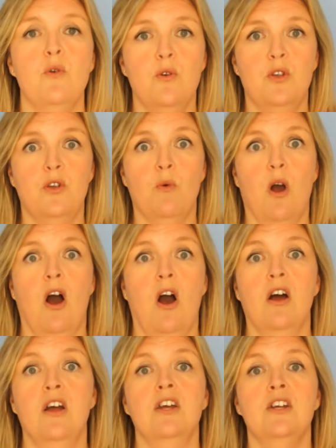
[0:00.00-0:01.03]
who you
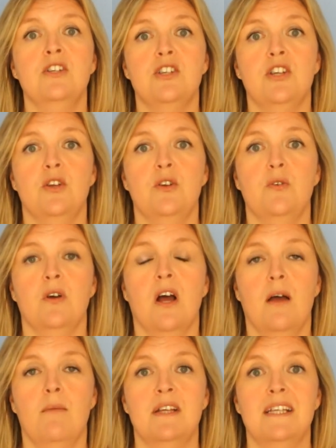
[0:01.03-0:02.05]
are to
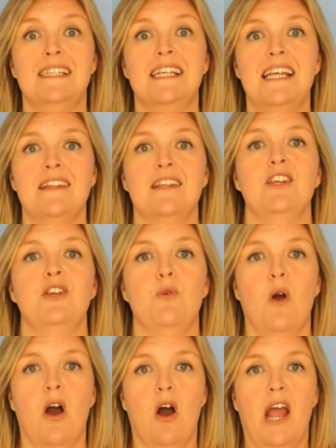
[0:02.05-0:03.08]
see that
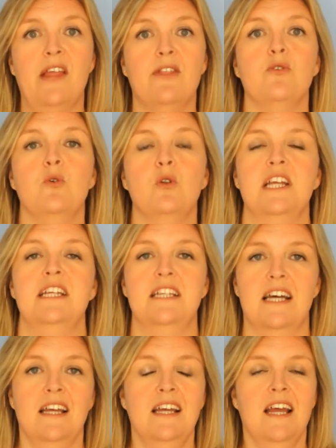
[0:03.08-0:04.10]
you are a thought
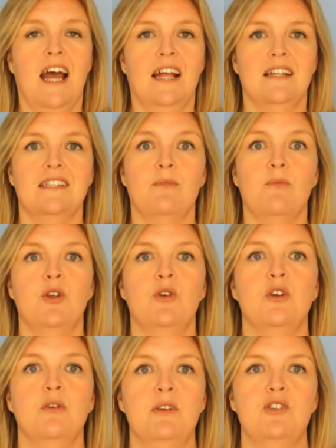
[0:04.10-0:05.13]
leader and someone who
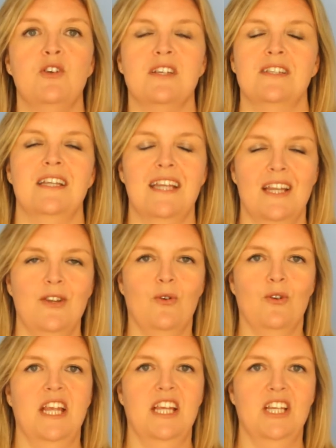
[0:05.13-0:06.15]
can be trusted in
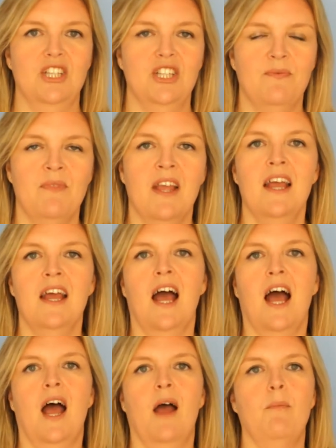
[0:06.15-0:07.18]
your niche.
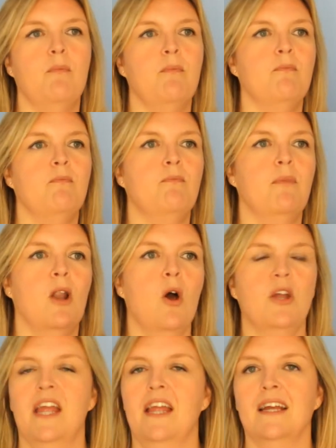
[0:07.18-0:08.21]

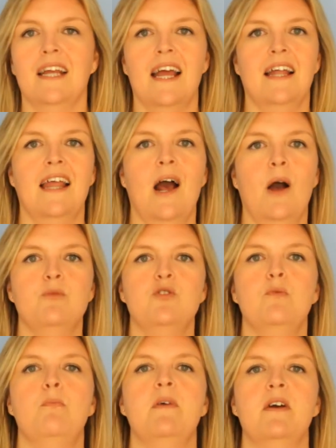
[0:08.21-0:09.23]
Blogging can help to
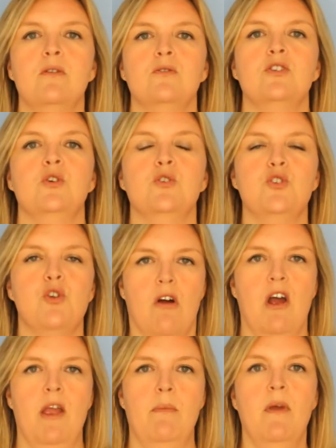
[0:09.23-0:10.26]
build your
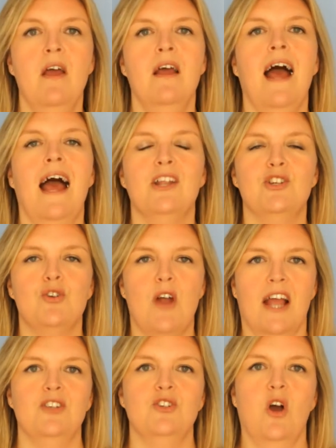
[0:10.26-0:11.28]
tribe,
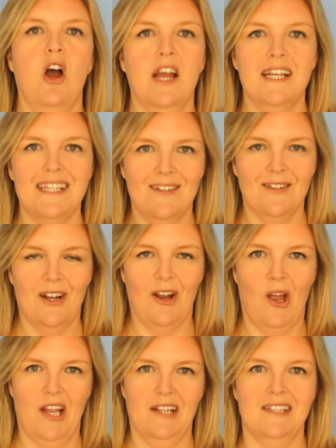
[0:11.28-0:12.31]
attract your ideal
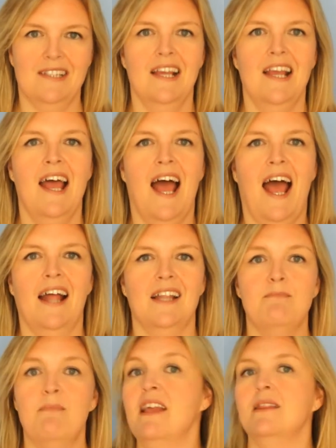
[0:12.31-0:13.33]
clients, and
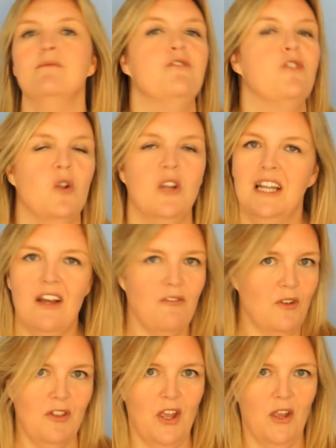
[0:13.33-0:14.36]
make them fall in love
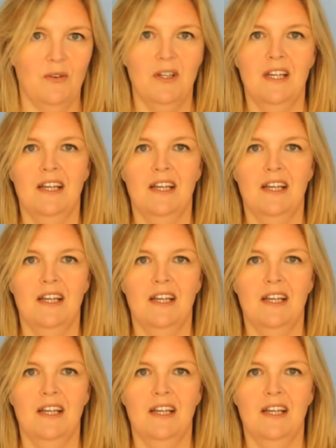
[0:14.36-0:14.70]
with you.